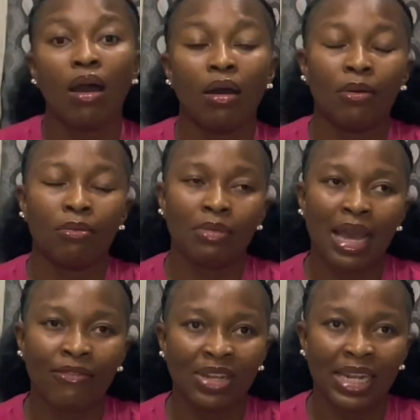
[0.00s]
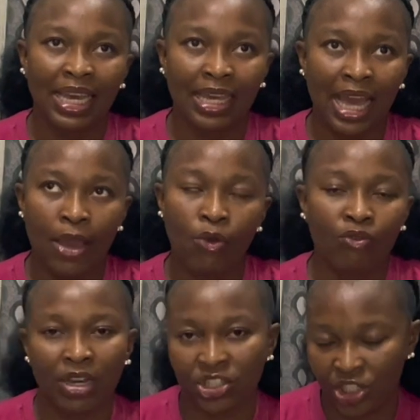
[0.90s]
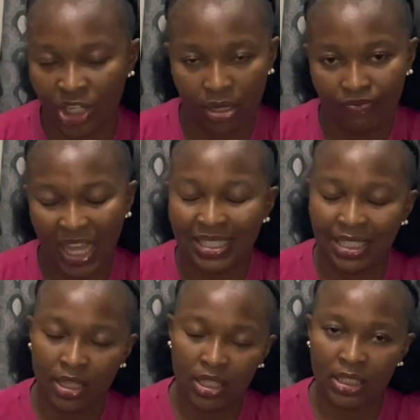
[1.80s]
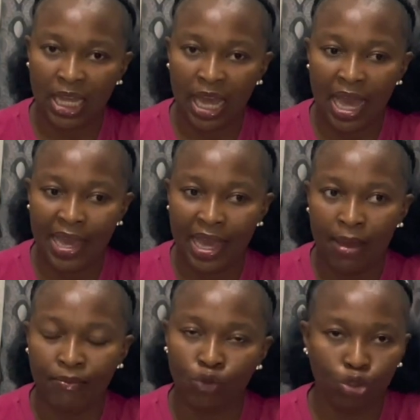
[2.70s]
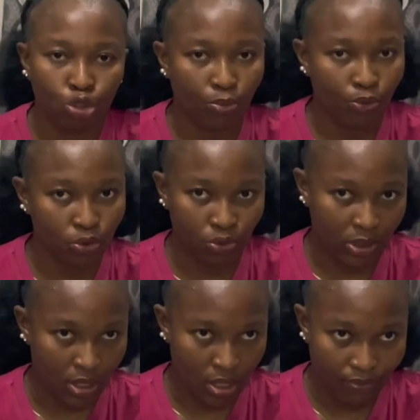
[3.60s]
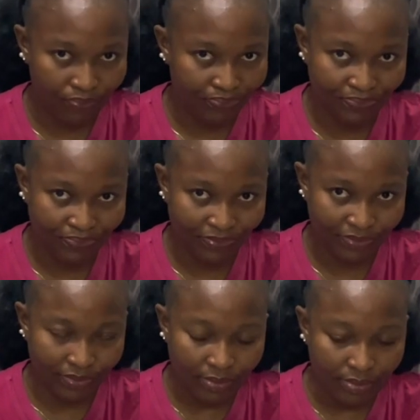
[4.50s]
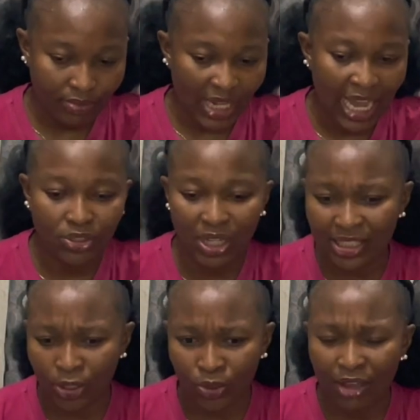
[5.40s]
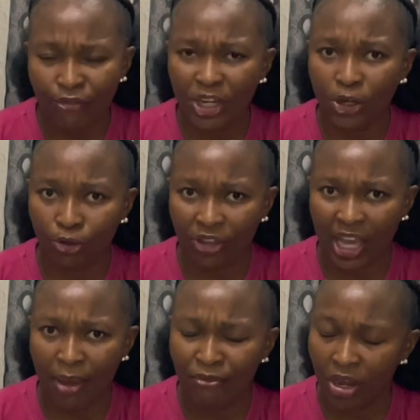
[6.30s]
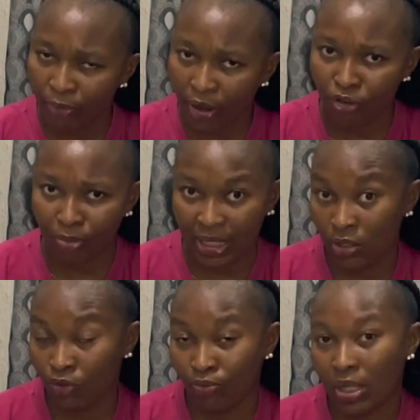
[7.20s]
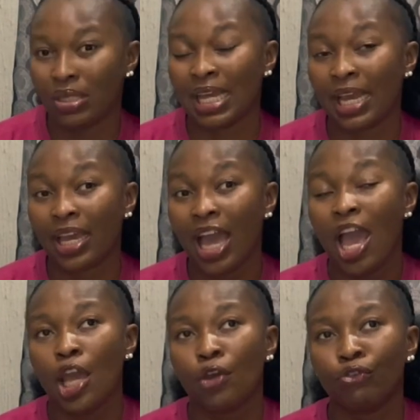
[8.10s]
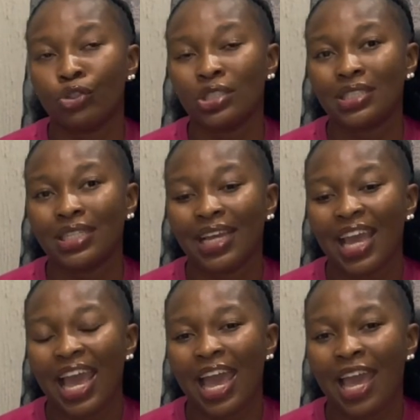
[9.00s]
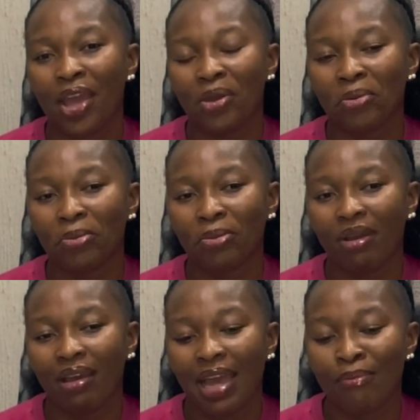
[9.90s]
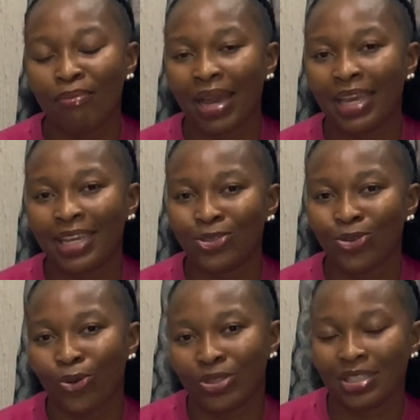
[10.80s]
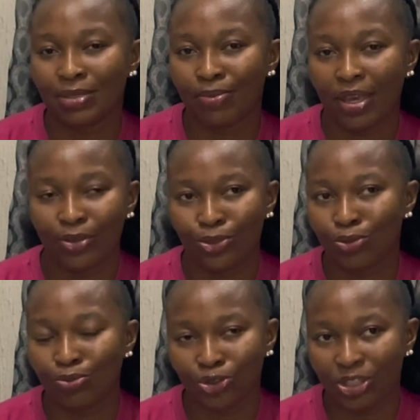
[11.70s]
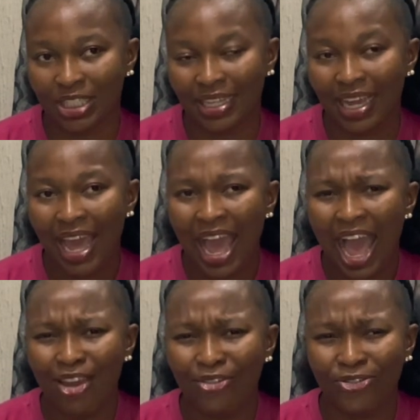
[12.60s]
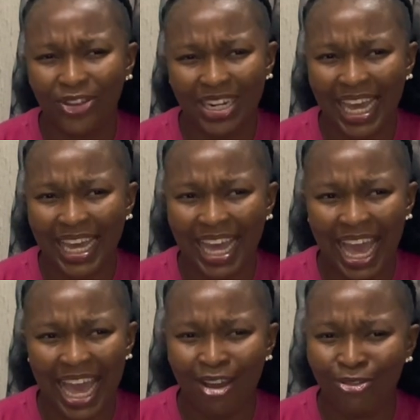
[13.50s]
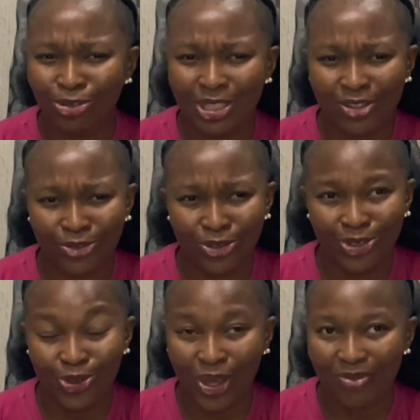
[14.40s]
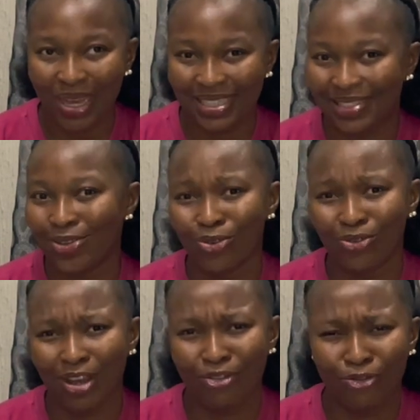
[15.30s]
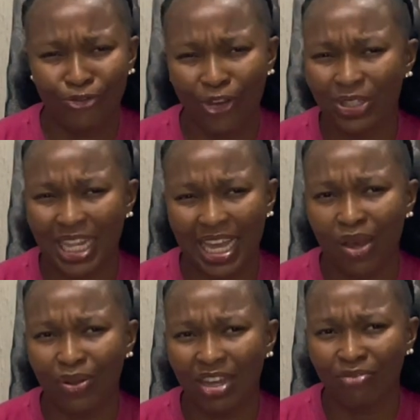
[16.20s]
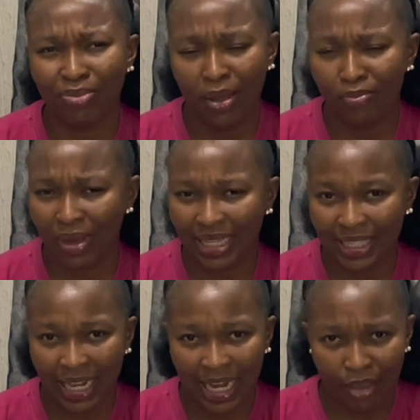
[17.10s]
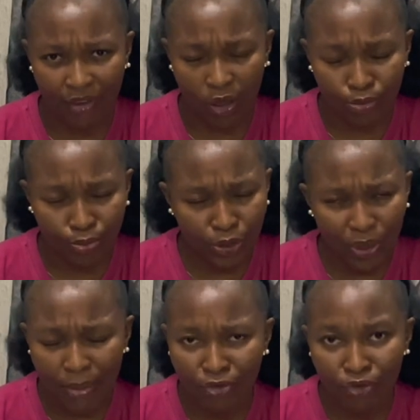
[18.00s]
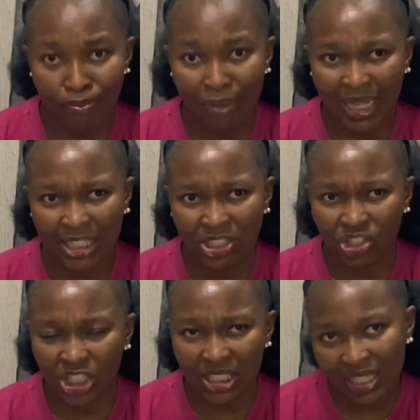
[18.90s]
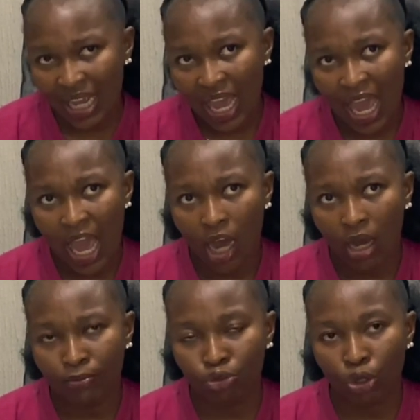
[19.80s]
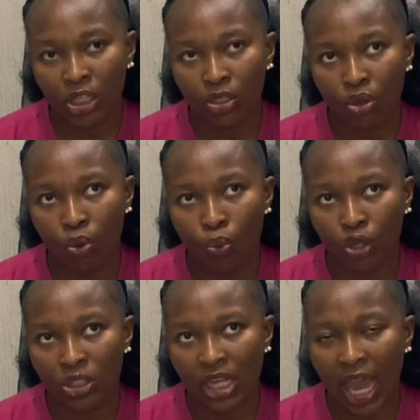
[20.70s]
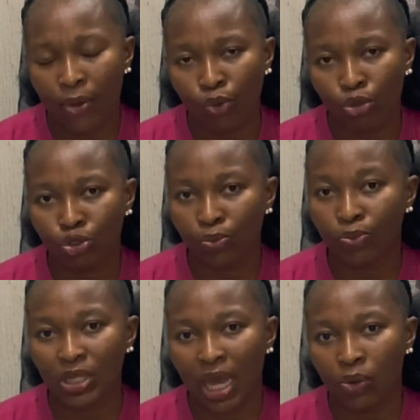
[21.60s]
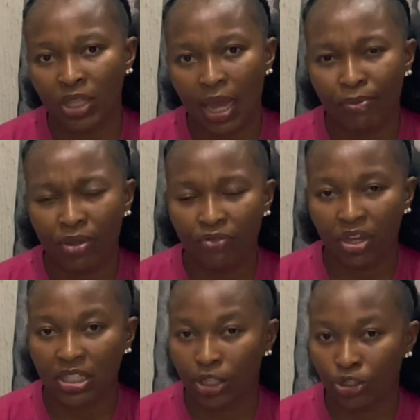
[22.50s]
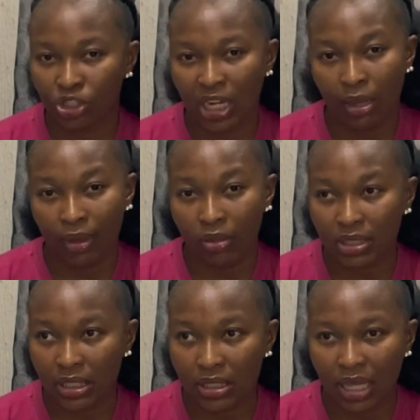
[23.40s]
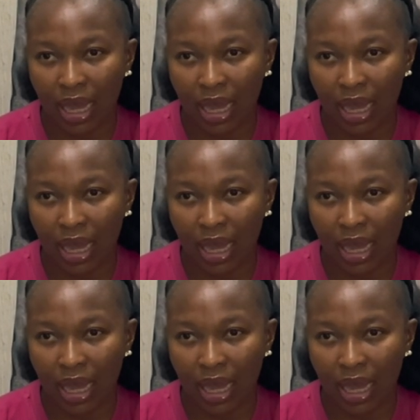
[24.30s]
I feel like I overshare. I say things that I am not supposed to say. I do that a lot. And funny enough, I'm very proud of myself because, like, even embarking on this my YouTube journey, I feel like I haven't even knowing myself. I felt like I would have blabbed my entire life out. But I'm even managing, knowing what I want to put out there and being very intentional about it.